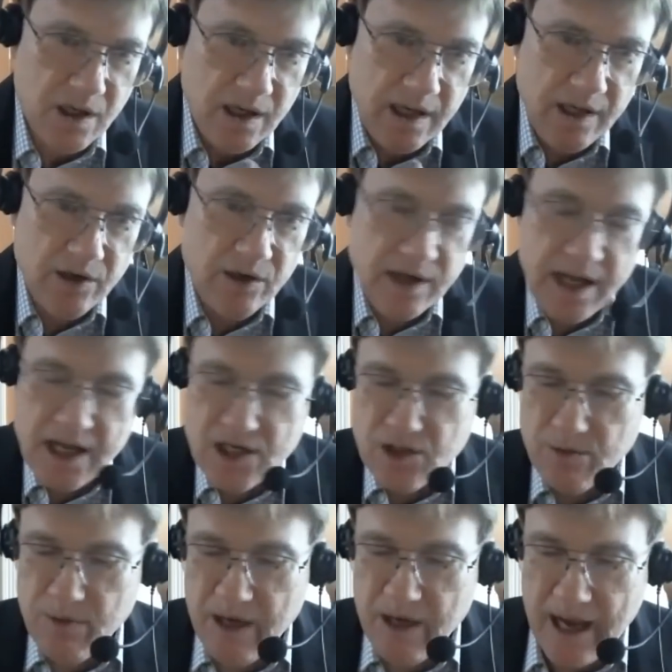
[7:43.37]
Inner
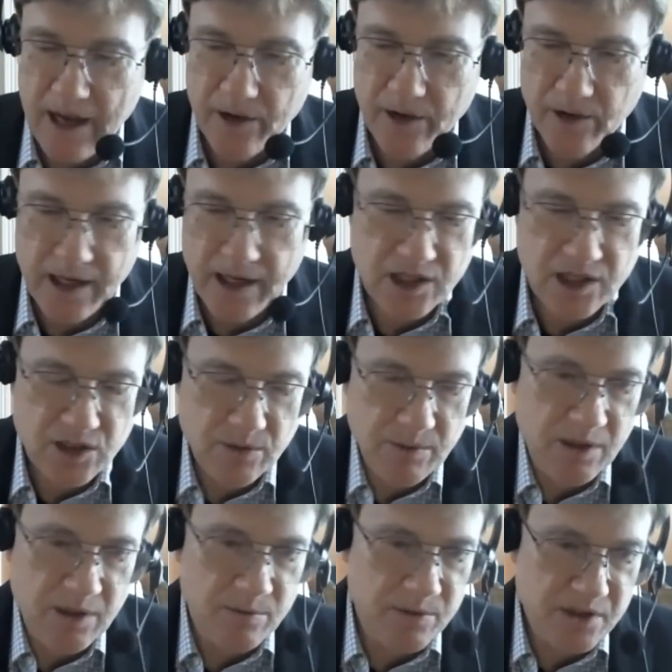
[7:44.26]
KGB, outer
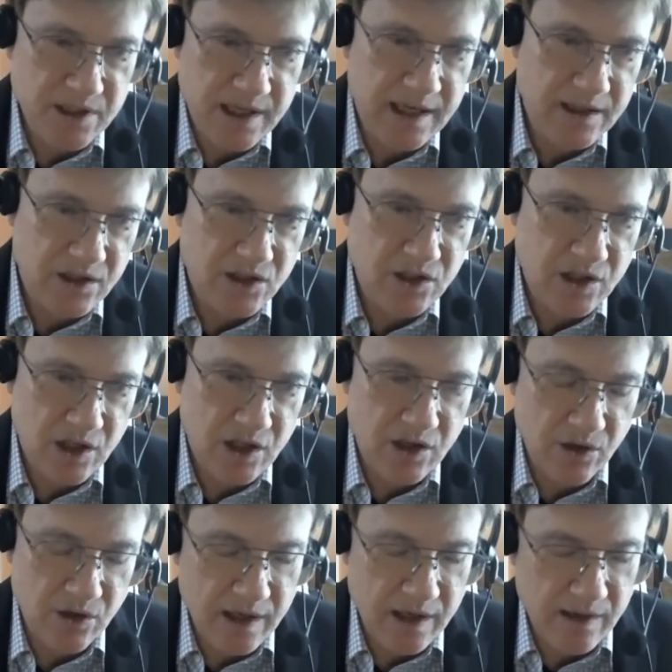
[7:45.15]
KGB, to protect the
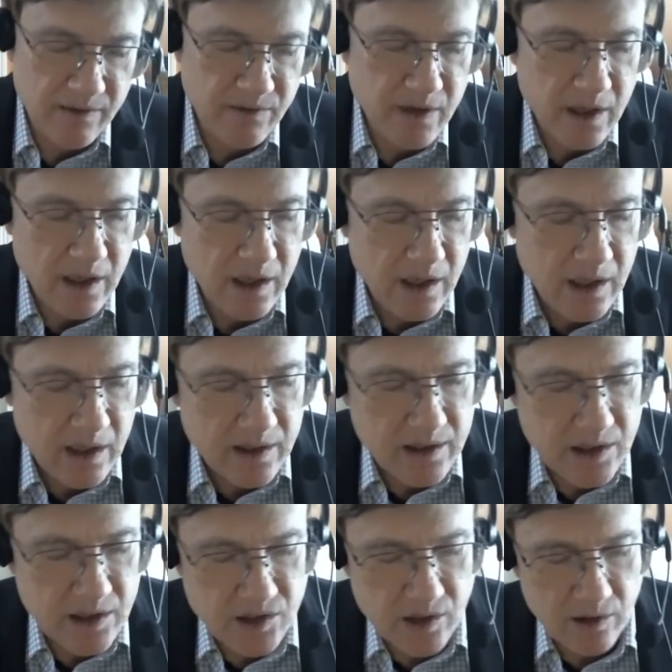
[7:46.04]
security of
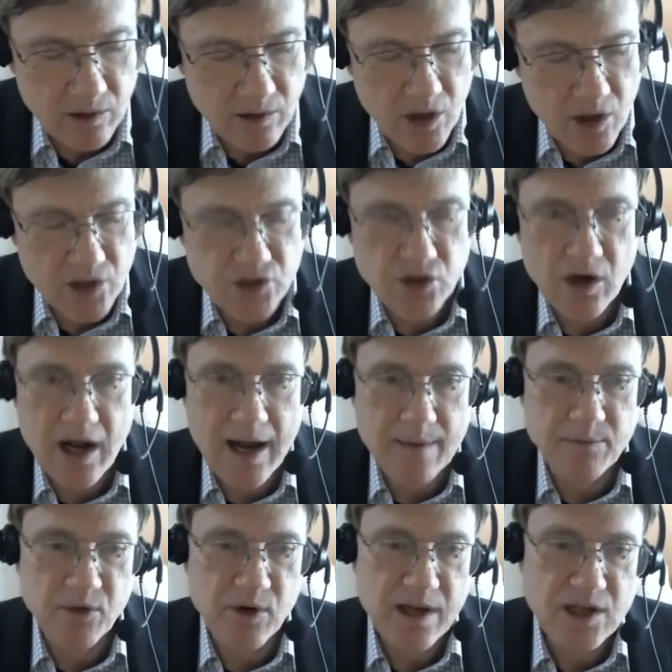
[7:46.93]
this larger
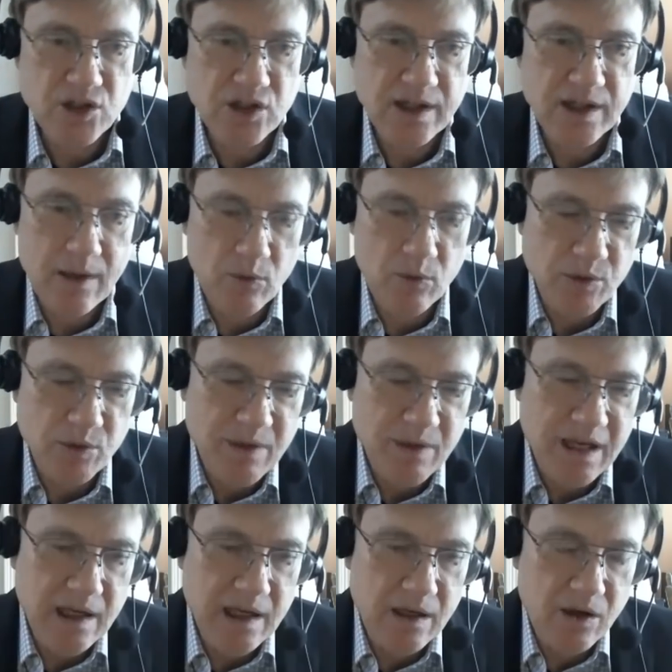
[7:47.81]
operation that would
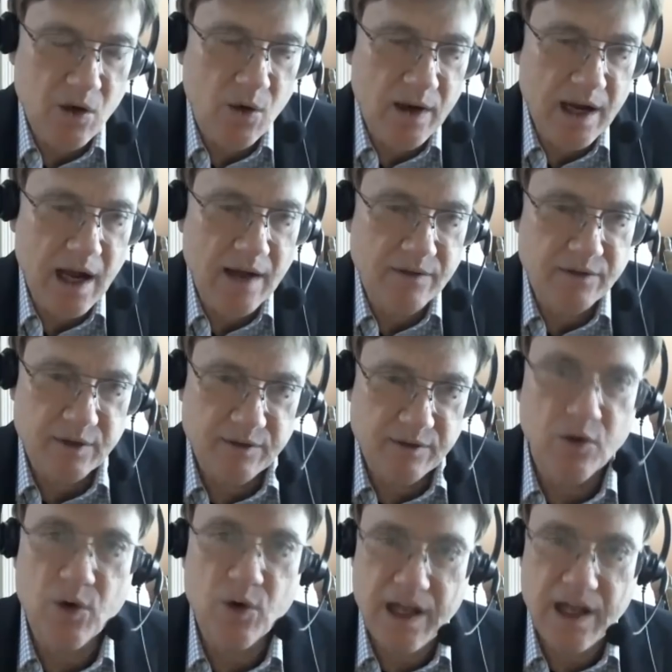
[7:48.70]
be going on for
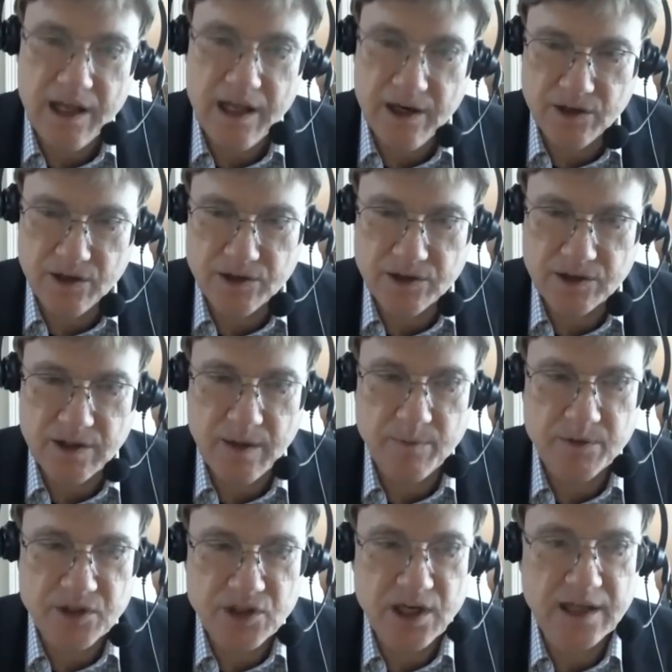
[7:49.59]
40 years. They
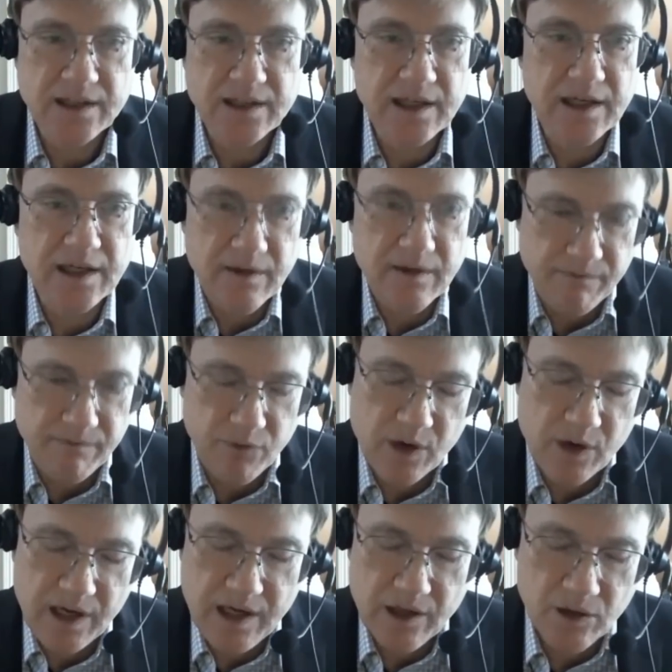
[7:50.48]
projected it a
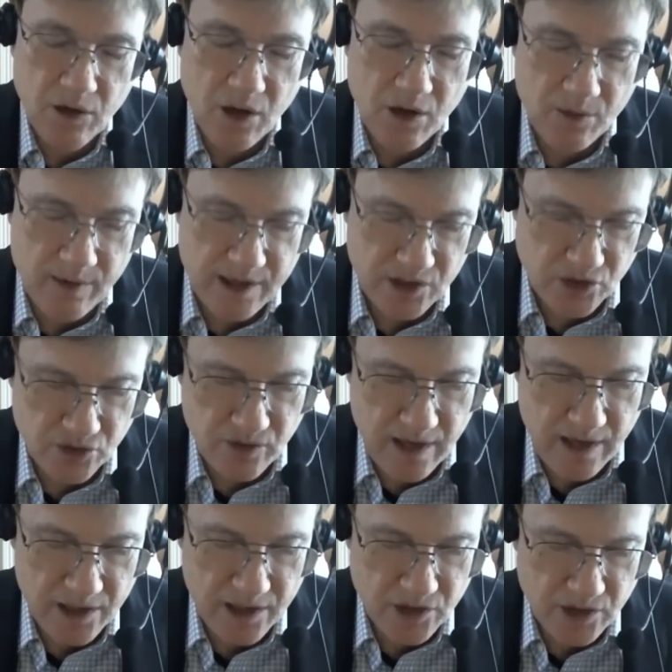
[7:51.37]
40-year long-range
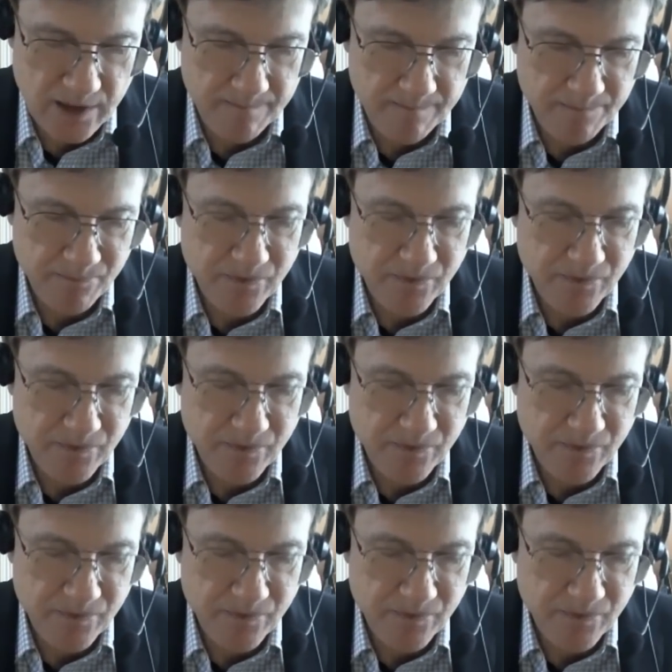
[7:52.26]
strategy.